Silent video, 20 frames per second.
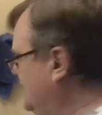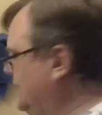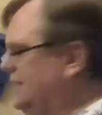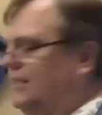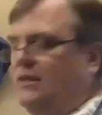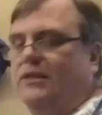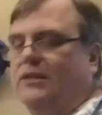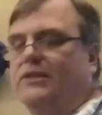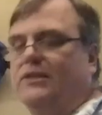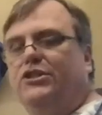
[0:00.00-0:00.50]

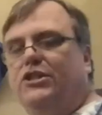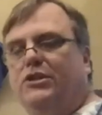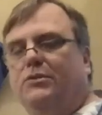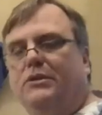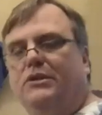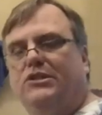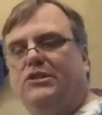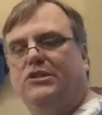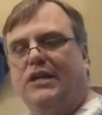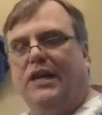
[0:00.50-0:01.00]
legitimate
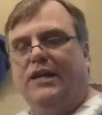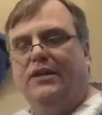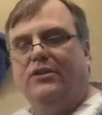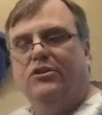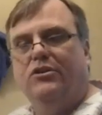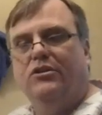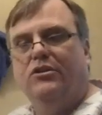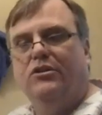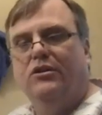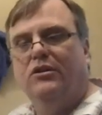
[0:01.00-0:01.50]
state.
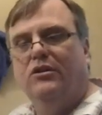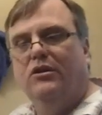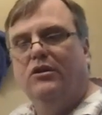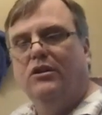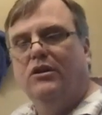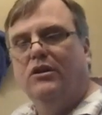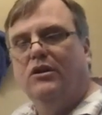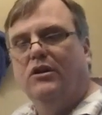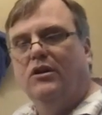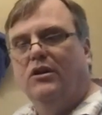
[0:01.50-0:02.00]

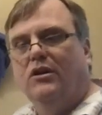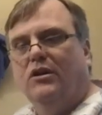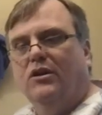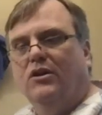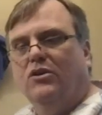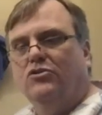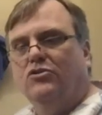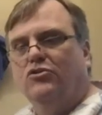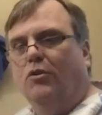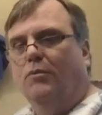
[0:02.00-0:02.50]

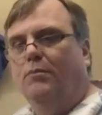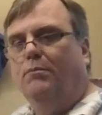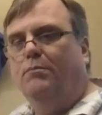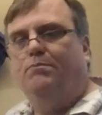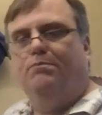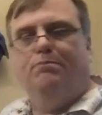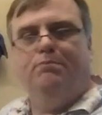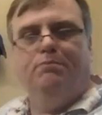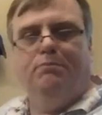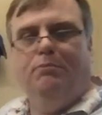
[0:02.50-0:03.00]
So
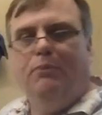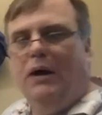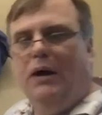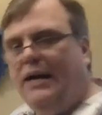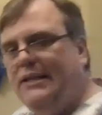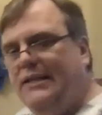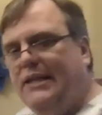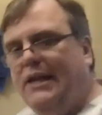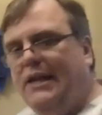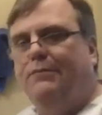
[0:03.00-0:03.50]
by
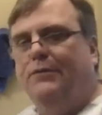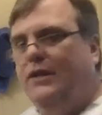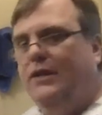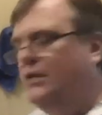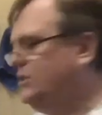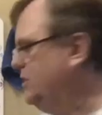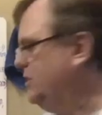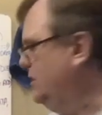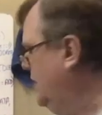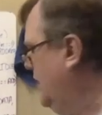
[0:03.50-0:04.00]
definition,
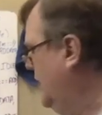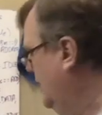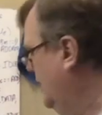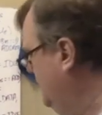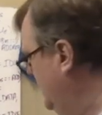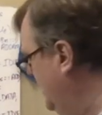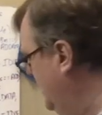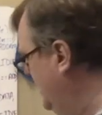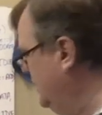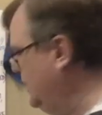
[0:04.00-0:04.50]
I'm
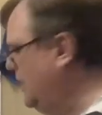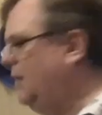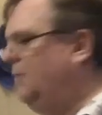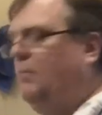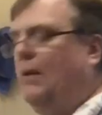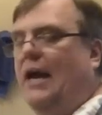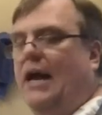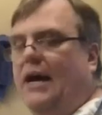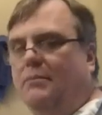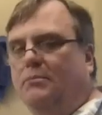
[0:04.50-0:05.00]
in a
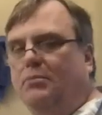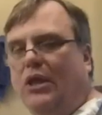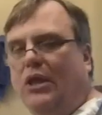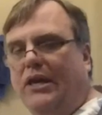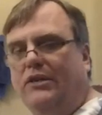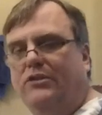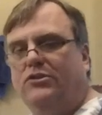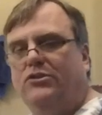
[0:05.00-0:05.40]
bad place.